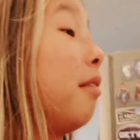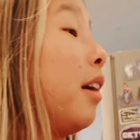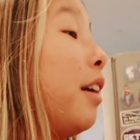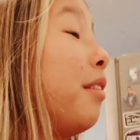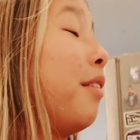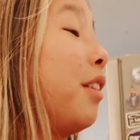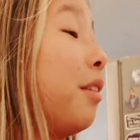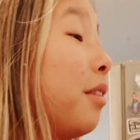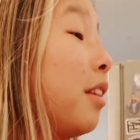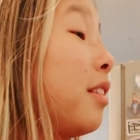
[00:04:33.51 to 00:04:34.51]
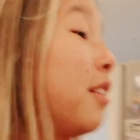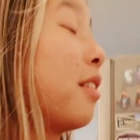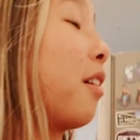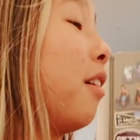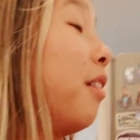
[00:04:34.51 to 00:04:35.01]
I don't even know what this is
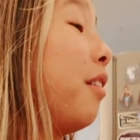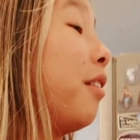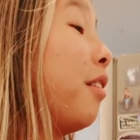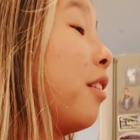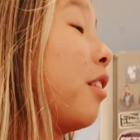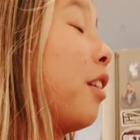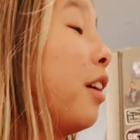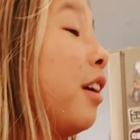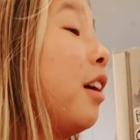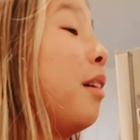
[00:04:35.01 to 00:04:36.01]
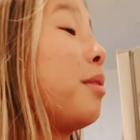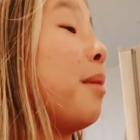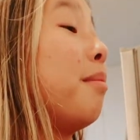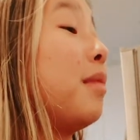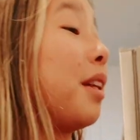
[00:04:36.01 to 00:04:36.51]
called,
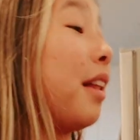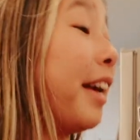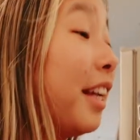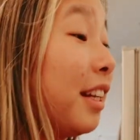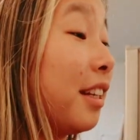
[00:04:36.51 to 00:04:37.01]
something delight.